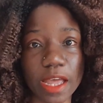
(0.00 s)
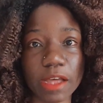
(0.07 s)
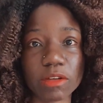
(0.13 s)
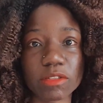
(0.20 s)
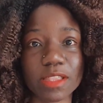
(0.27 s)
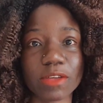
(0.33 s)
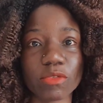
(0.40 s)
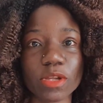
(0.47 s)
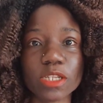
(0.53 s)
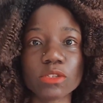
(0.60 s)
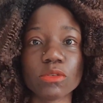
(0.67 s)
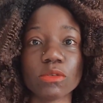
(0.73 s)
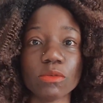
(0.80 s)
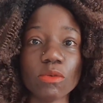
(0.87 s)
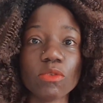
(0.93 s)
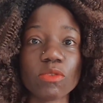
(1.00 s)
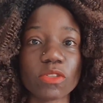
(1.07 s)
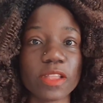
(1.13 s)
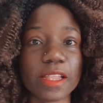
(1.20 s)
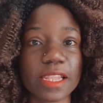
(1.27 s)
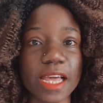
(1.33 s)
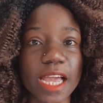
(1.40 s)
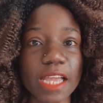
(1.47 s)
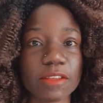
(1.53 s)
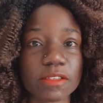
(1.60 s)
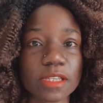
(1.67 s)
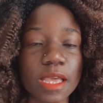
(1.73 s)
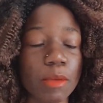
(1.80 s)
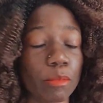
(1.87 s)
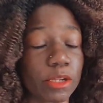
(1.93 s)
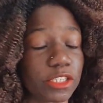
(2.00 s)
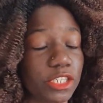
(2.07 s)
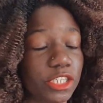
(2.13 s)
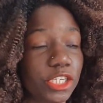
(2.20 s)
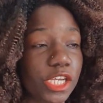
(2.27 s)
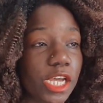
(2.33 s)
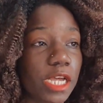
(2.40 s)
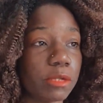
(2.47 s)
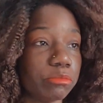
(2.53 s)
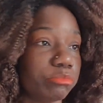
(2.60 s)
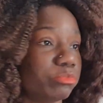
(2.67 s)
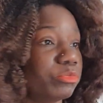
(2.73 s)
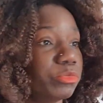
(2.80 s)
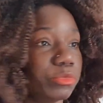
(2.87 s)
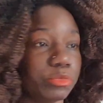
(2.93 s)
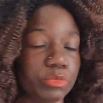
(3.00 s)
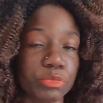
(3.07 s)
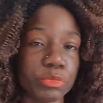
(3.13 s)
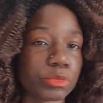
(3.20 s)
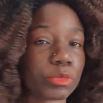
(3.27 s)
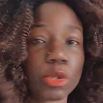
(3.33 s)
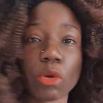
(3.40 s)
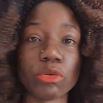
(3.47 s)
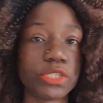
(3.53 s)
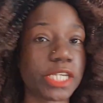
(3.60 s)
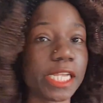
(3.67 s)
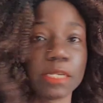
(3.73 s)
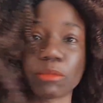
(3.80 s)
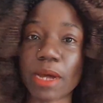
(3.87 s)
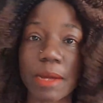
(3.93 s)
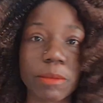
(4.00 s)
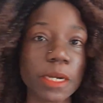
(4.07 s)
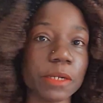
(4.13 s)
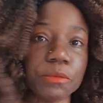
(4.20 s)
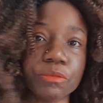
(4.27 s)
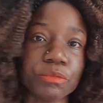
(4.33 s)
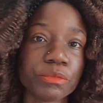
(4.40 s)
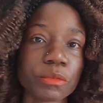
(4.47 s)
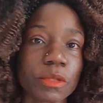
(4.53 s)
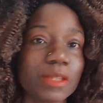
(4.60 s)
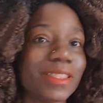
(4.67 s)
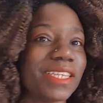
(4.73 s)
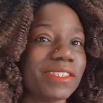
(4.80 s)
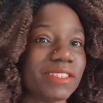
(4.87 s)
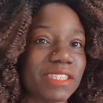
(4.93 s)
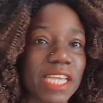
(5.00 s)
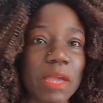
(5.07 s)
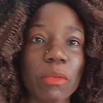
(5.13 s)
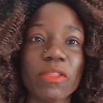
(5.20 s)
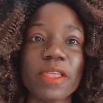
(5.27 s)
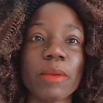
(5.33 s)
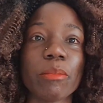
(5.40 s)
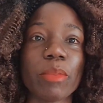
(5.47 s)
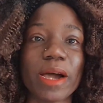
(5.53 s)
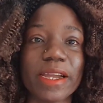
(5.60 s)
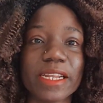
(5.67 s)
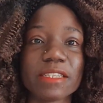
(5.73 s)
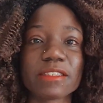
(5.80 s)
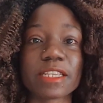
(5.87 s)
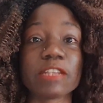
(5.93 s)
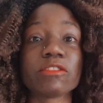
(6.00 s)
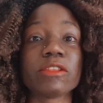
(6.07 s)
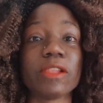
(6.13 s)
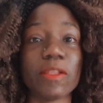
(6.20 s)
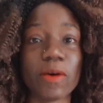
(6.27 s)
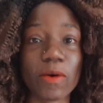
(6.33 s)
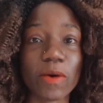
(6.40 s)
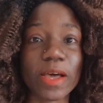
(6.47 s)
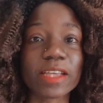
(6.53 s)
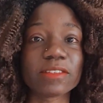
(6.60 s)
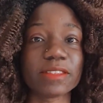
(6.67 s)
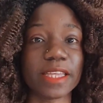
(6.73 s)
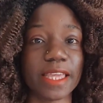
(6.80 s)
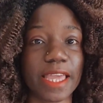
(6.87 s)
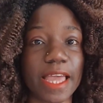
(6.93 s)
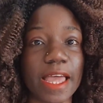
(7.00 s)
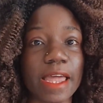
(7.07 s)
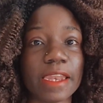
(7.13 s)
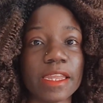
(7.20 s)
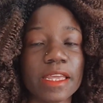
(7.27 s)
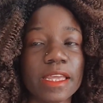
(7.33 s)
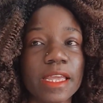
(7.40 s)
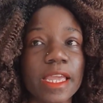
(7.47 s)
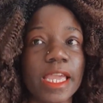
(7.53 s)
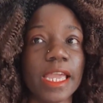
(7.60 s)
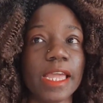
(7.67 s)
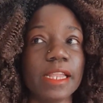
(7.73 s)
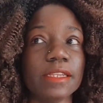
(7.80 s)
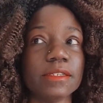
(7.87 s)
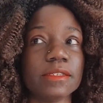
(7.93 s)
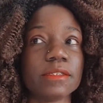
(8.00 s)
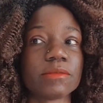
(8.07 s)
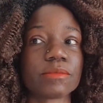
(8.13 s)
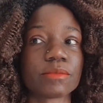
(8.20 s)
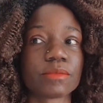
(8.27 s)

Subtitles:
out. They're going to look for their lives. But here, hotel mama. They stay with their parents as long as they can. And